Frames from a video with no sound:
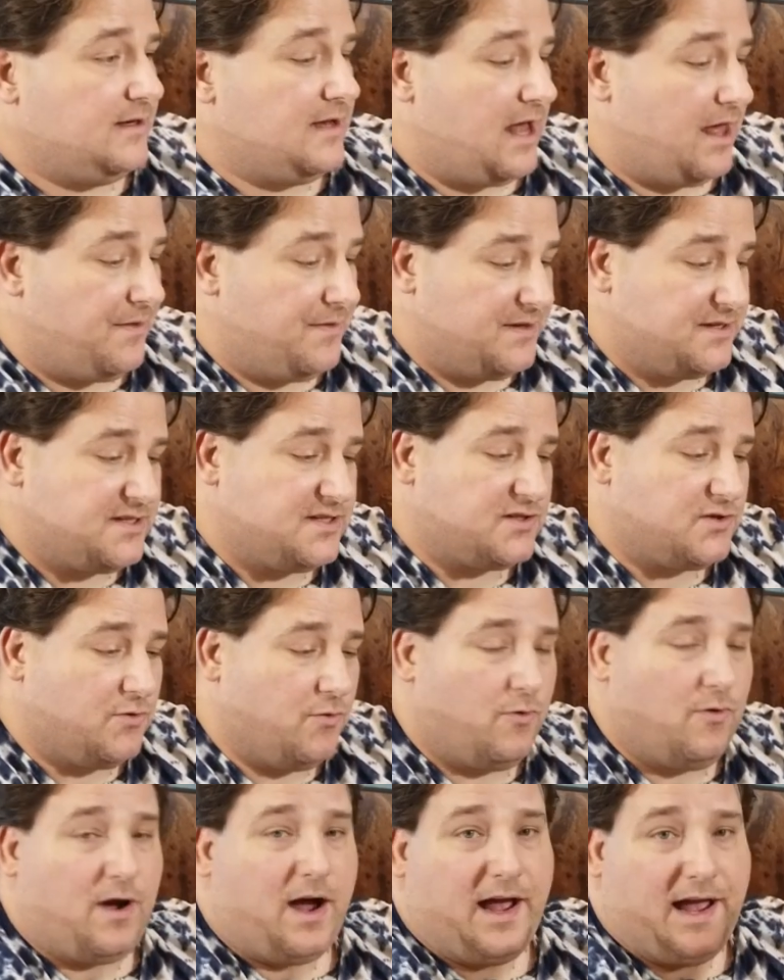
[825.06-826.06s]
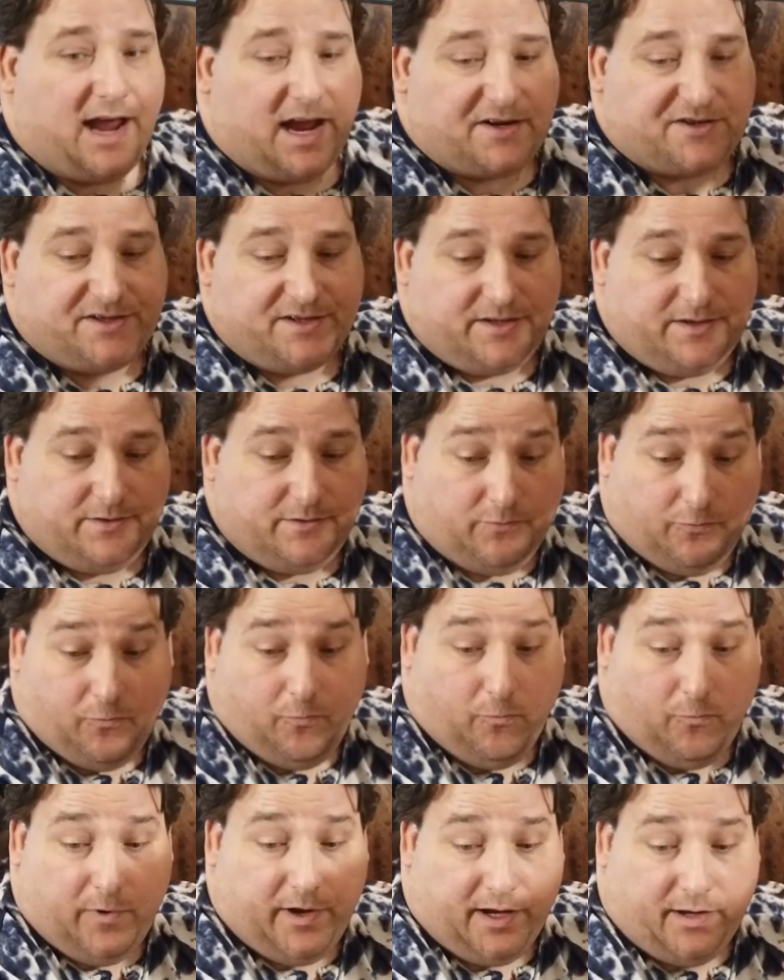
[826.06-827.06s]
Now this is cool. I actually,
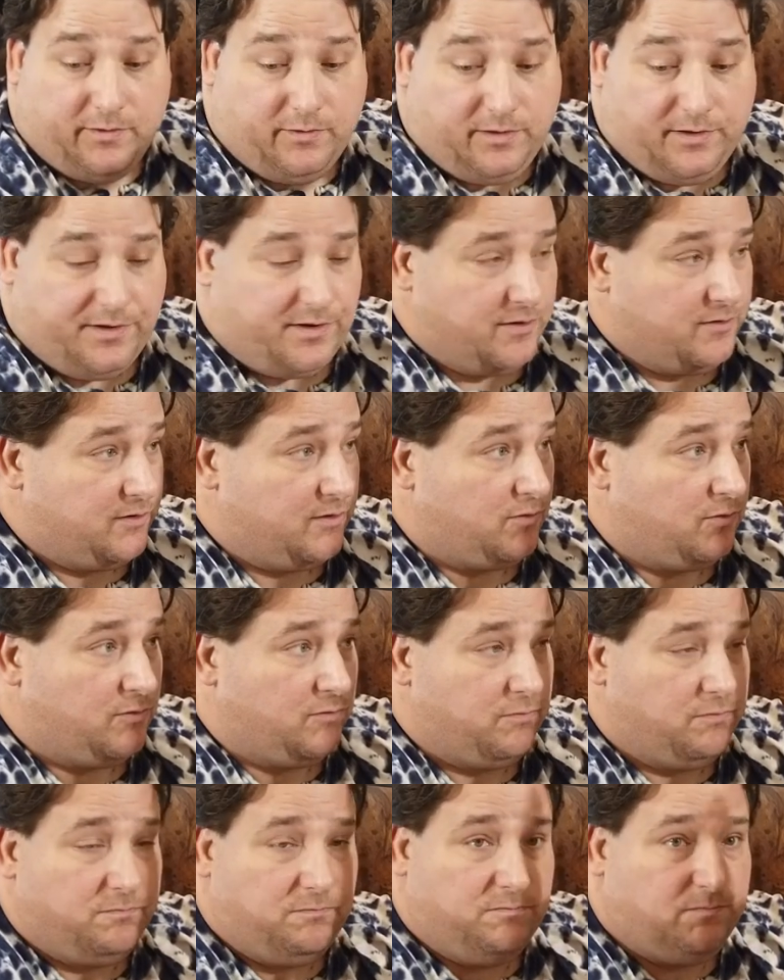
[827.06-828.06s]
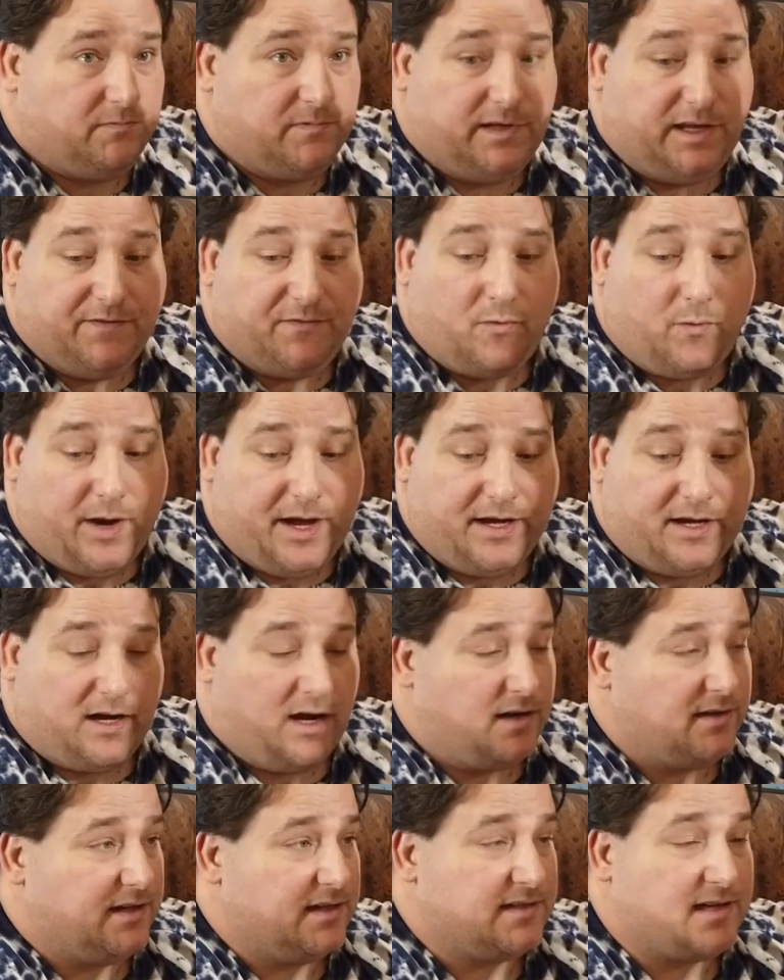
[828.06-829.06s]
in their little giveaway
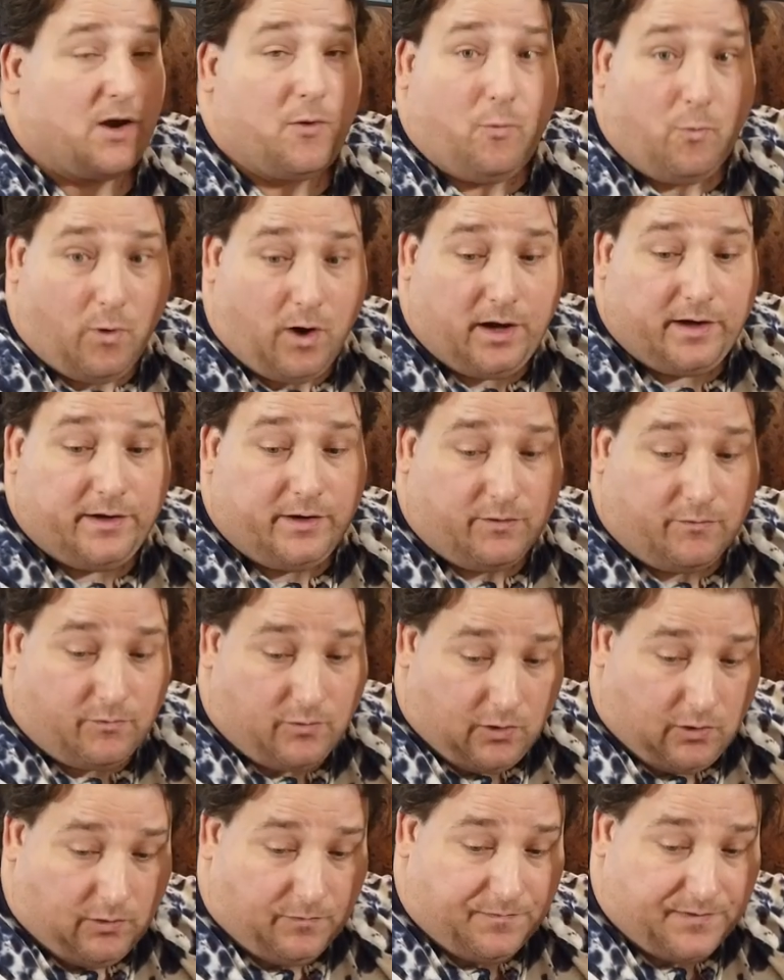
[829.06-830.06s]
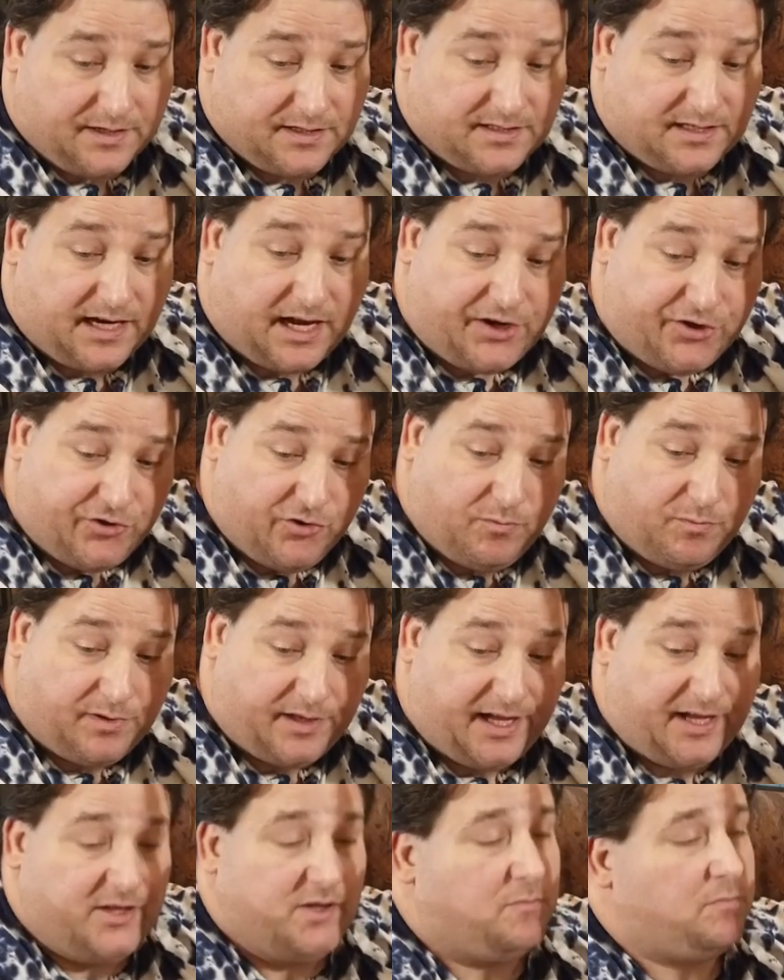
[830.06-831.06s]
contest, I won a roll of this, and I do
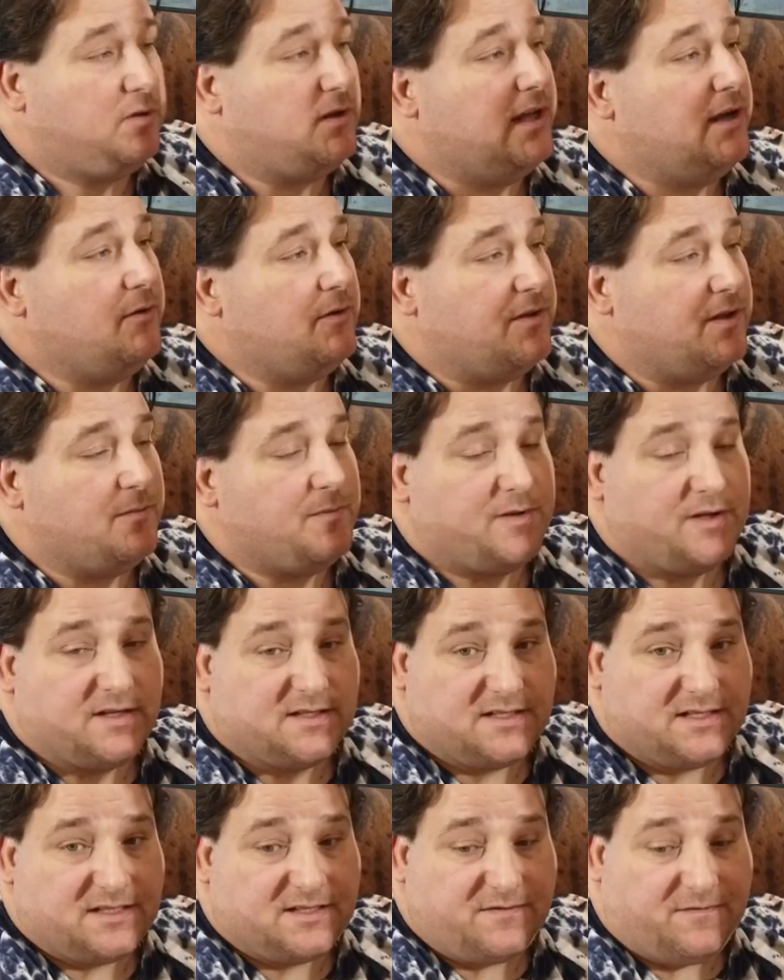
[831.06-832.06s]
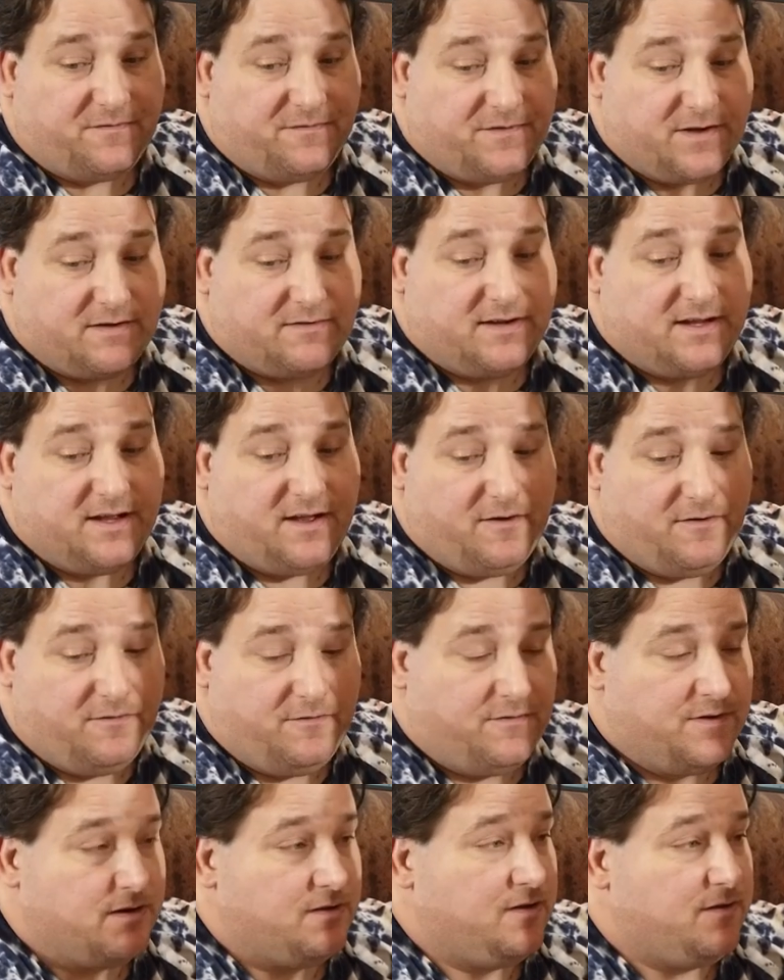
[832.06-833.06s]
plan to play with it because it's very,
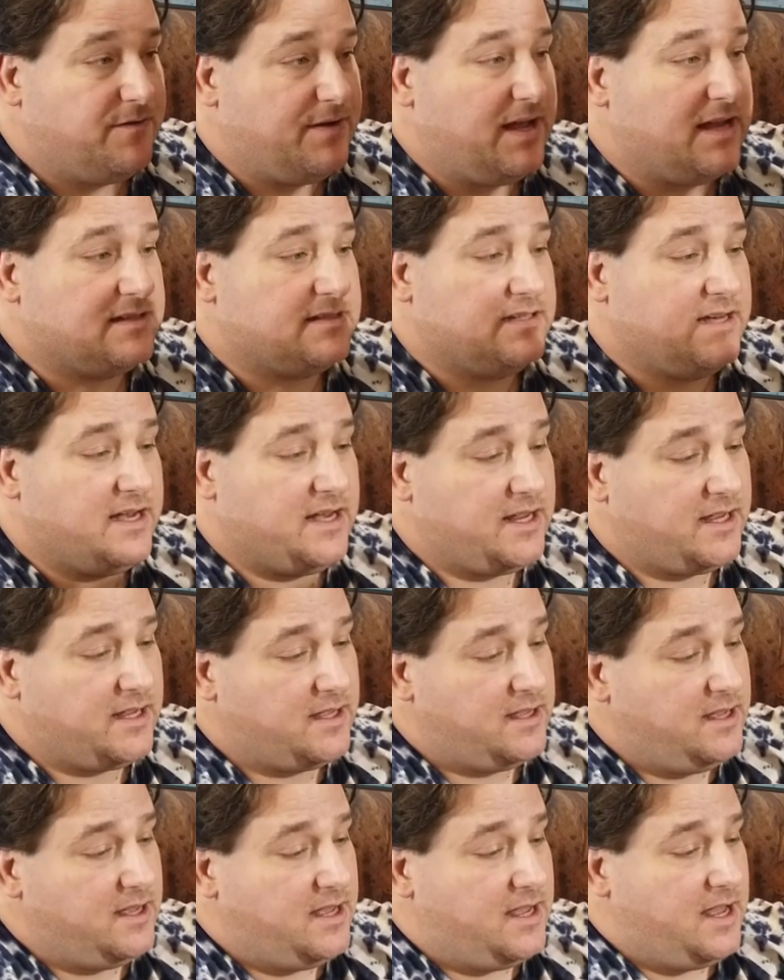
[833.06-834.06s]
very fascinating.